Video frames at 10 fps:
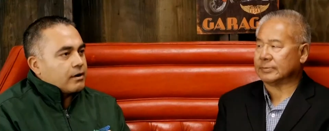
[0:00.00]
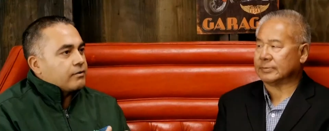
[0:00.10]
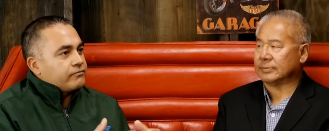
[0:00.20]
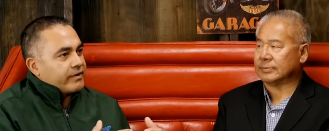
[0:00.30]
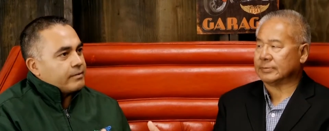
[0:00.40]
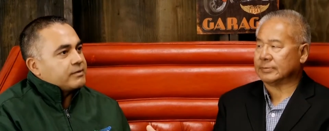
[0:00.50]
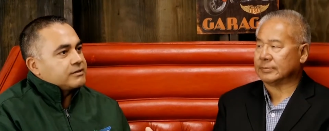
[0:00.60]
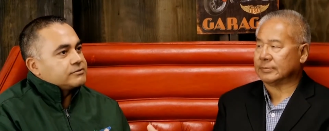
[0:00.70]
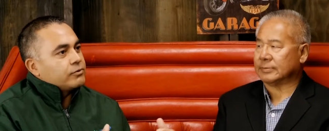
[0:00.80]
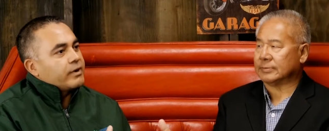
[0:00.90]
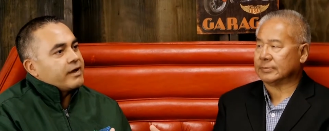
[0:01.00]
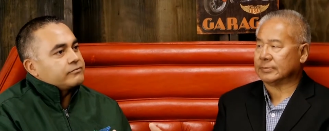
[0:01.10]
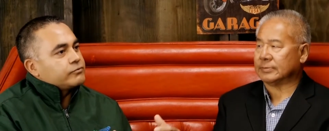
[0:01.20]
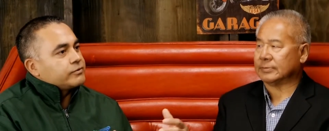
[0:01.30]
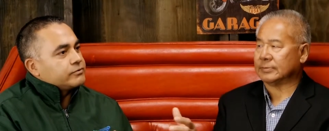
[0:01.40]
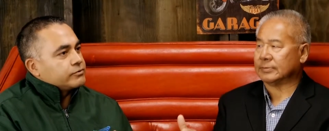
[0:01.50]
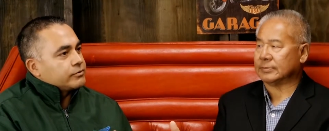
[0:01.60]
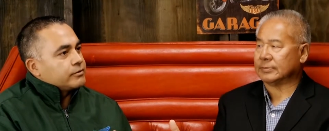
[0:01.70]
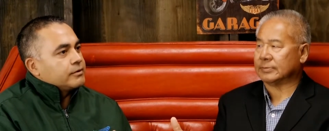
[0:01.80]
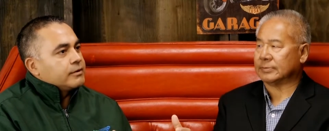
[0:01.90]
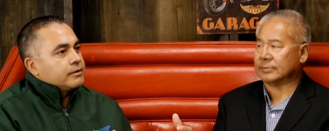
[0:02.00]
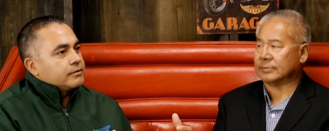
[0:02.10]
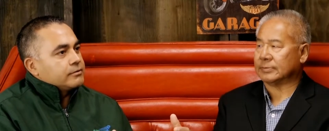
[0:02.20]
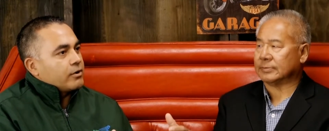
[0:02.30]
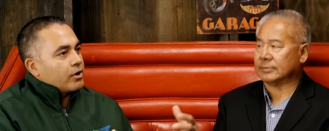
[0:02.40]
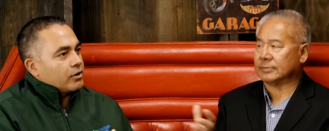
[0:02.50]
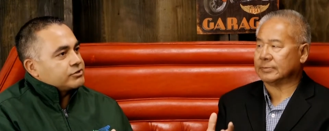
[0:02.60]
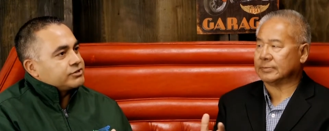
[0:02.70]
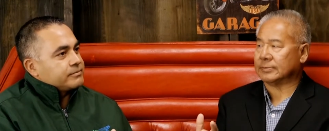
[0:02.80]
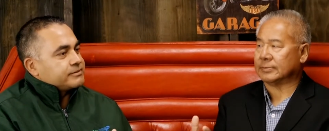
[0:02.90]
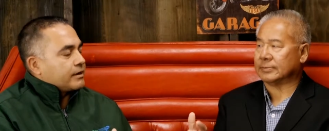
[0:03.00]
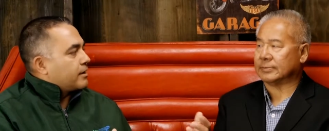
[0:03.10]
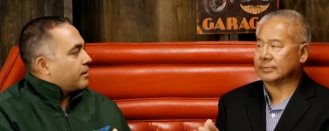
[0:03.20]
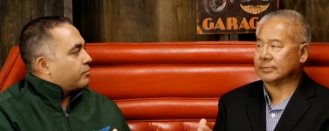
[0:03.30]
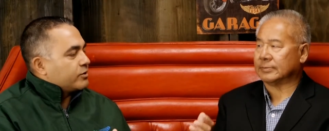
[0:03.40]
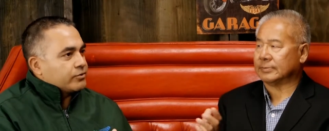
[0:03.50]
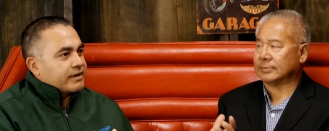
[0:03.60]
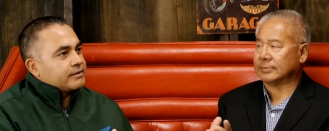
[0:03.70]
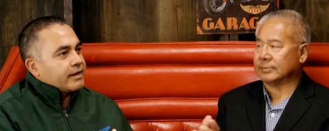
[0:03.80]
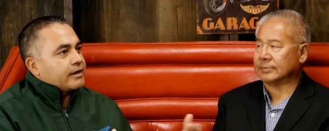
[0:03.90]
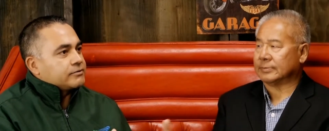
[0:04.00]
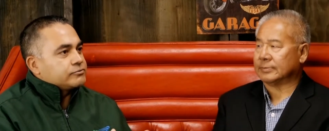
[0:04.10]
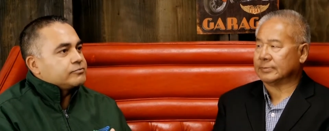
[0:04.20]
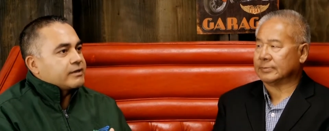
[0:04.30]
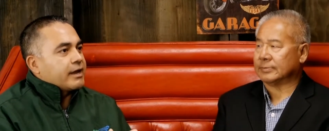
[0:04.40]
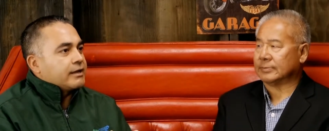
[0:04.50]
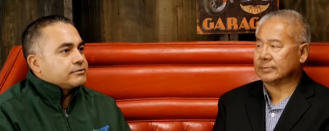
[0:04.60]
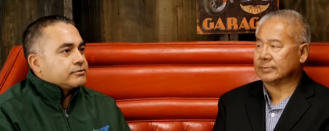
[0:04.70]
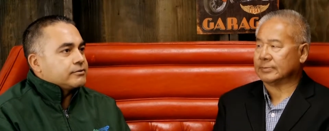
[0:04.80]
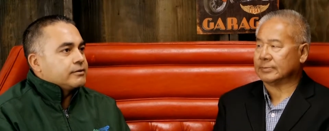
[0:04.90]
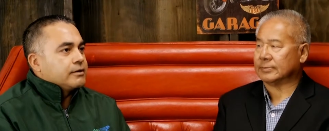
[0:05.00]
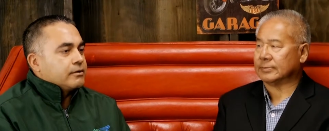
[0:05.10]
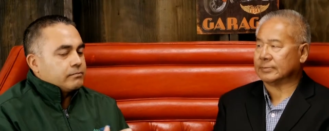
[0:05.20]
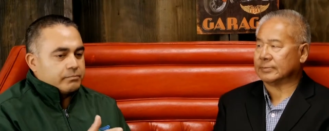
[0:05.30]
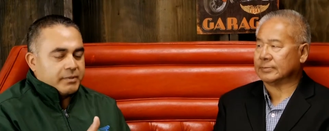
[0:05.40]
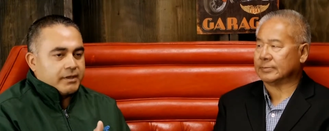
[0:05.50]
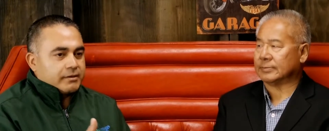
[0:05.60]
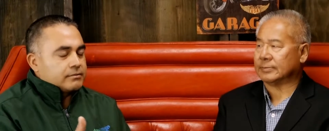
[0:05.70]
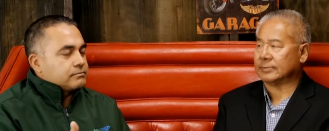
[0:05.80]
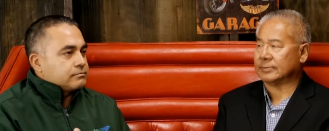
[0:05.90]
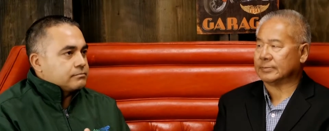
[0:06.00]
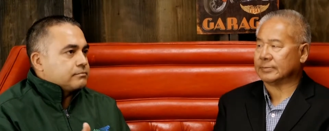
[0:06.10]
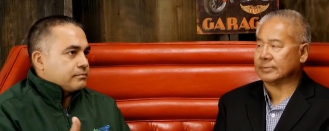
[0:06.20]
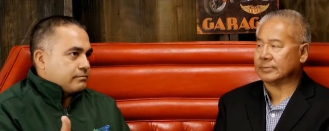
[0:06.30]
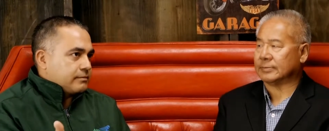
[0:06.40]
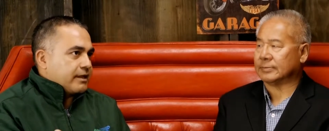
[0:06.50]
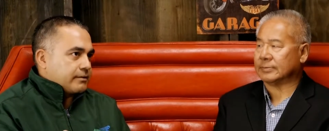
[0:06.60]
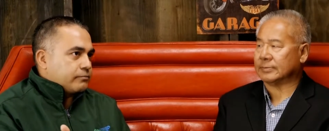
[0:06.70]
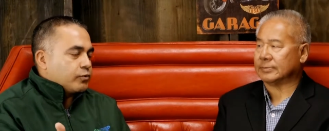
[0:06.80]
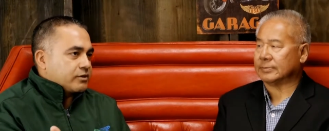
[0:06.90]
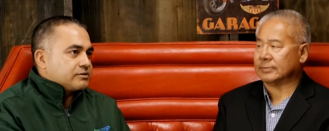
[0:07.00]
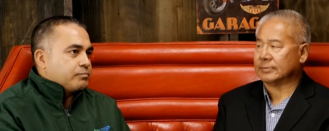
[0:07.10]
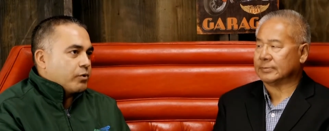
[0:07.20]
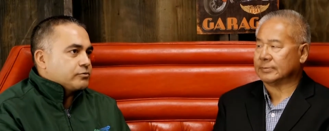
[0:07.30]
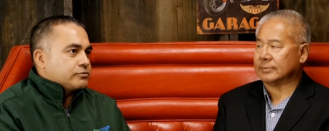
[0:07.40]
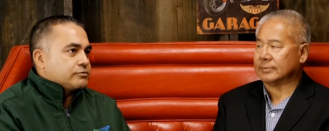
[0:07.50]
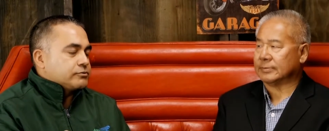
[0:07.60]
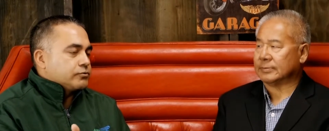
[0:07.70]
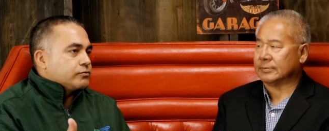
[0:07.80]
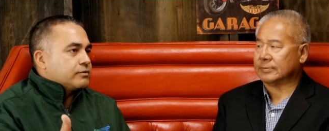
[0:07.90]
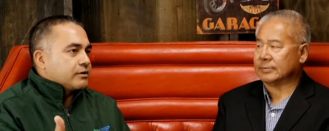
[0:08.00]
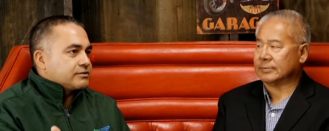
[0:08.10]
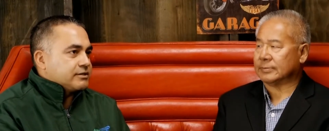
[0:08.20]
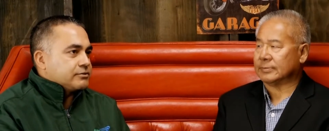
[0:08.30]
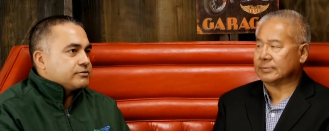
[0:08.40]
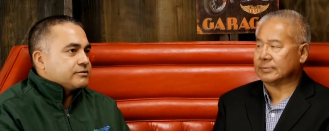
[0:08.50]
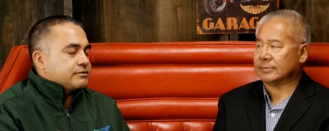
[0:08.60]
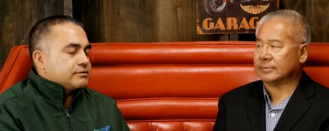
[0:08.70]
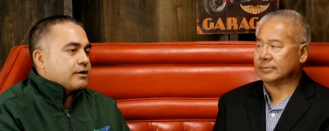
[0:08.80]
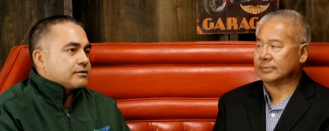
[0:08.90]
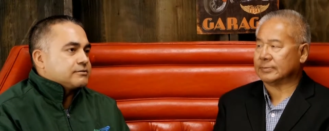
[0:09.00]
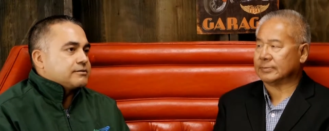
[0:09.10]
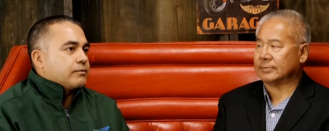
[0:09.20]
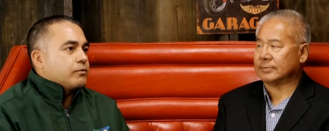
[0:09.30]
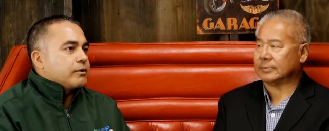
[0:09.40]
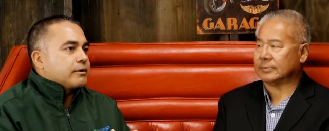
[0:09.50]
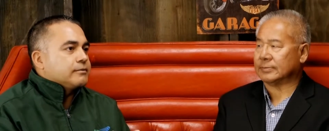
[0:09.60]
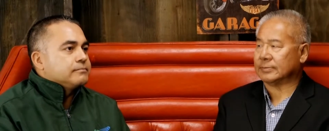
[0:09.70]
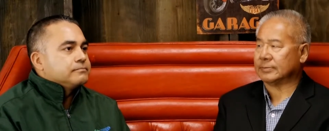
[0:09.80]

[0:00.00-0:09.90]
Speaker 1: our families don't have to endure the hardships that come when you get diagnosed with cancer, being that we're exposed to carcinogens and toxins at work.